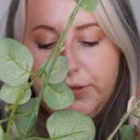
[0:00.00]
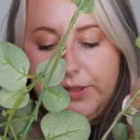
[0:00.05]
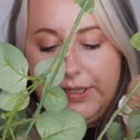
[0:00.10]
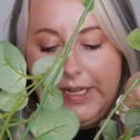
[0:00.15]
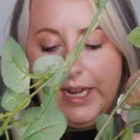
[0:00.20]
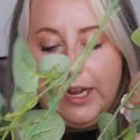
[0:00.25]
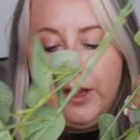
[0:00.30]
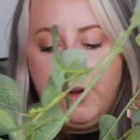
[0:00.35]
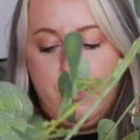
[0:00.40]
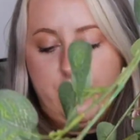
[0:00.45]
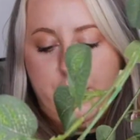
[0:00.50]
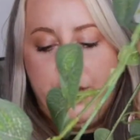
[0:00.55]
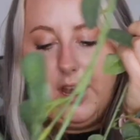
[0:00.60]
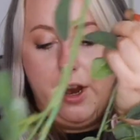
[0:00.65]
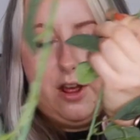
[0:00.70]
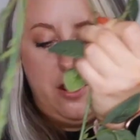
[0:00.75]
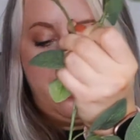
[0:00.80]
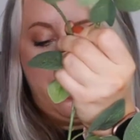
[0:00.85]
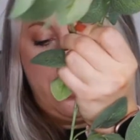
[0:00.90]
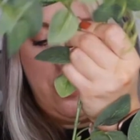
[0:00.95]
stick it on
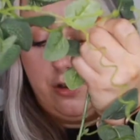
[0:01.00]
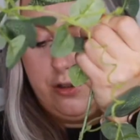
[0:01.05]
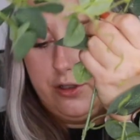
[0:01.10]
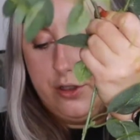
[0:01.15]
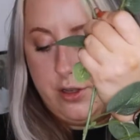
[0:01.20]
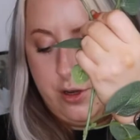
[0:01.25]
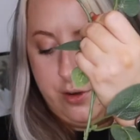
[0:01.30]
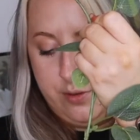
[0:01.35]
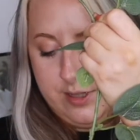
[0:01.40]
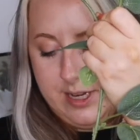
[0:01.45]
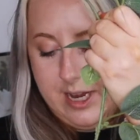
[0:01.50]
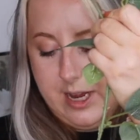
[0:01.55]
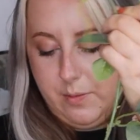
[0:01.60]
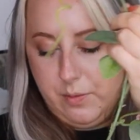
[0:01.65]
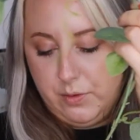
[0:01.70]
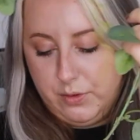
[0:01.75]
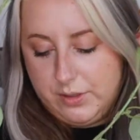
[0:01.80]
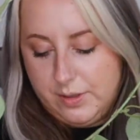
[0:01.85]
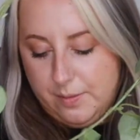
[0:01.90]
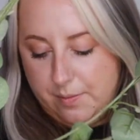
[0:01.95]
another console table
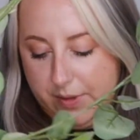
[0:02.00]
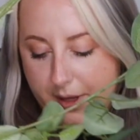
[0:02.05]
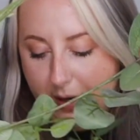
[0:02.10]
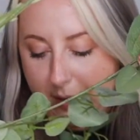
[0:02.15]
or something.